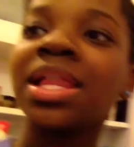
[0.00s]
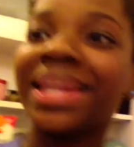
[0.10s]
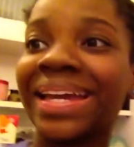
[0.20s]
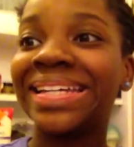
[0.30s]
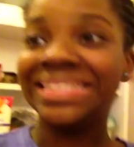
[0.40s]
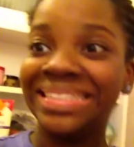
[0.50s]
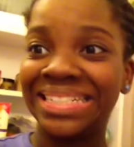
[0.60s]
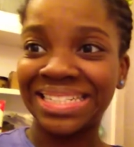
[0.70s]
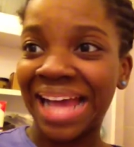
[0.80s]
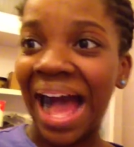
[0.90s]
Like
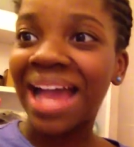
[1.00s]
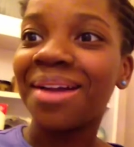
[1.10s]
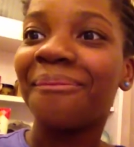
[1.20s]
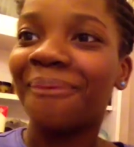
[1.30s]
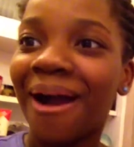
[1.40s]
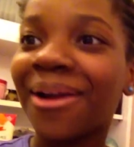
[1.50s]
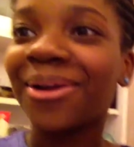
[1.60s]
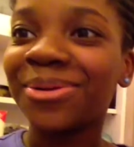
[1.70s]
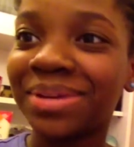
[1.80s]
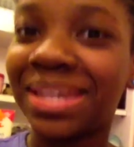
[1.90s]
Desai why are
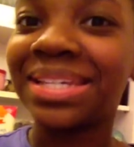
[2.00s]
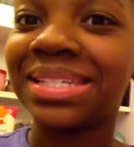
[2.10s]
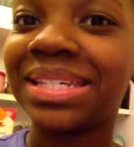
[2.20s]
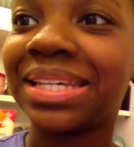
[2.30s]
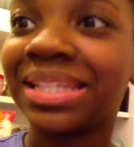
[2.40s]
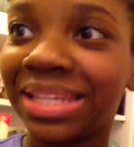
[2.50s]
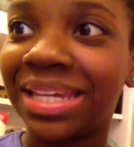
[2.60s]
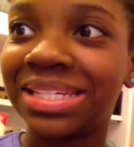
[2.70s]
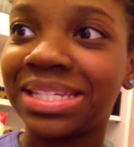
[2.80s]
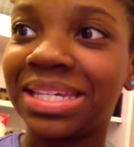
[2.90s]
you kissing
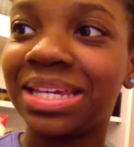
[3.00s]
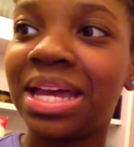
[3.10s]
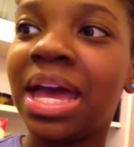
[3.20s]
Lacey?